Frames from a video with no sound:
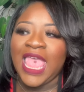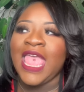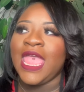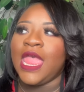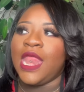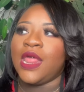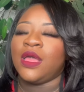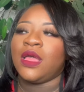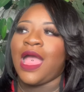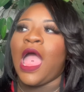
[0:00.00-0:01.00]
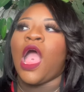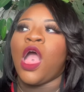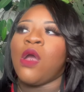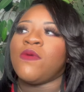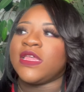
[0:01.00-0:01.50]
And
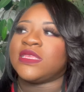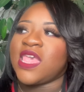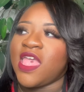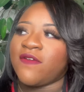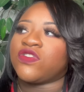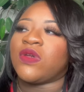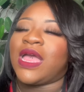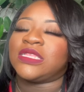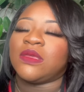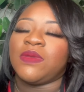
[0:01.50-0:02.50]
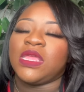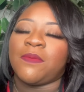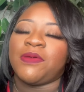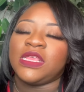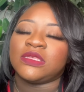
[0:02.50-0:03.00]
I always have tried to be the
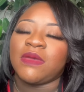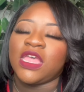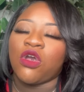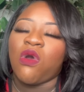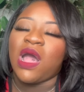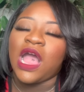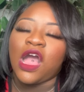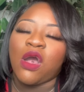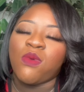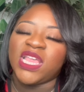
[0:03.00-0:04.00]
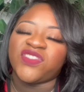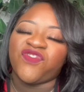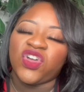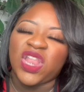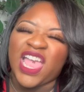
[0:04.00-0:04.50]
peacemaker, or I always
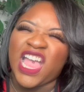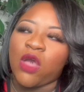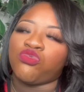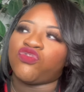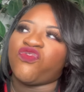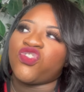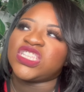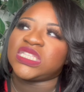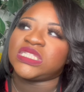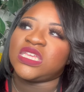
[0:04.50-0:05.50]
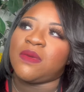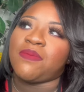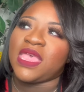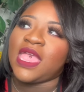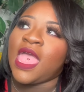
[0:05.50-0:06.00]
felt like I was forced into the
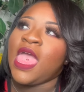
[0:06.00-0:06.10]
being